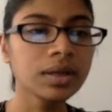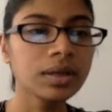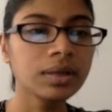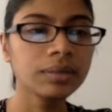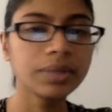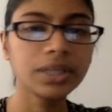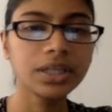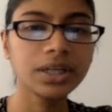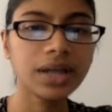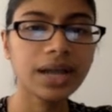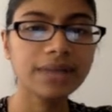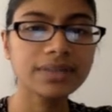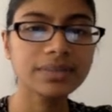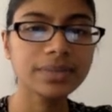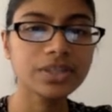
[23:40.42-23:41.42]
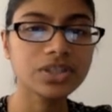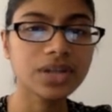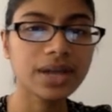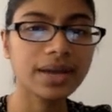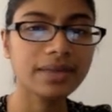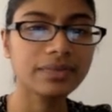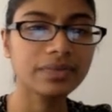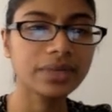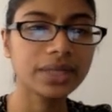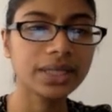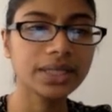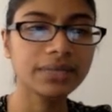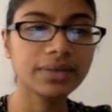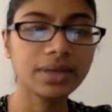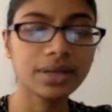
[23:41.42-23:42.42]
But here I have to make sure I have
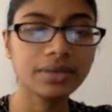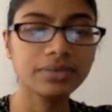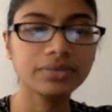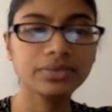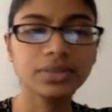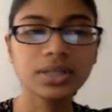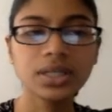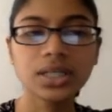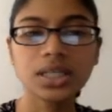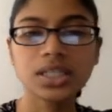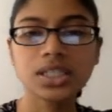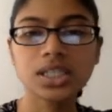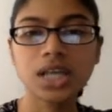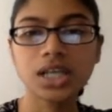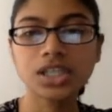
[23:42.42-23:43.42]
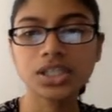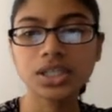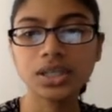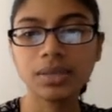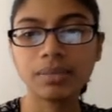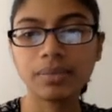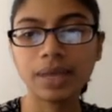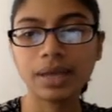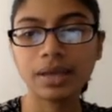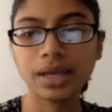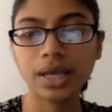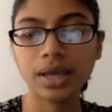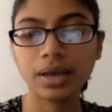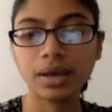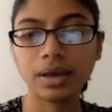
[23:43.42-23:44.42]
if touching my
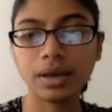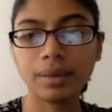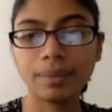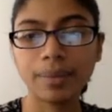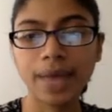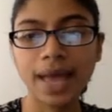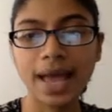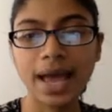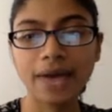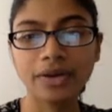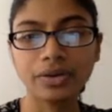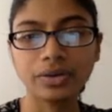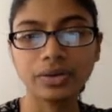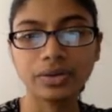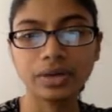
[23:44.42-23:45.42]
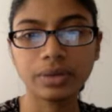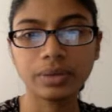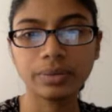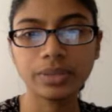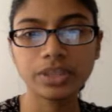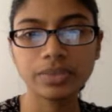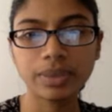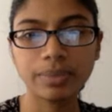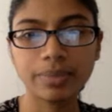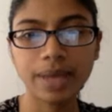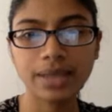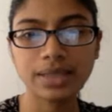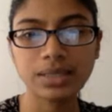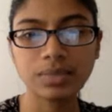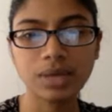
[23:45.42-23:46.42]
paddle. I want to make sure my
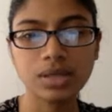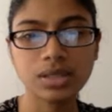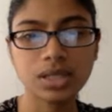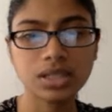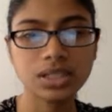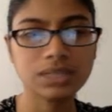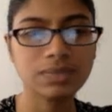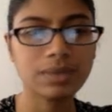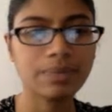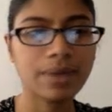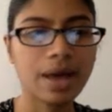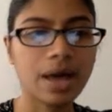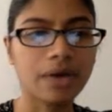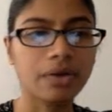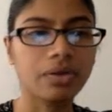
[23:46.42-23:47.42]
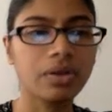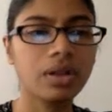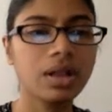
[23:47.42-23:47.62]
basketball touches my paddle.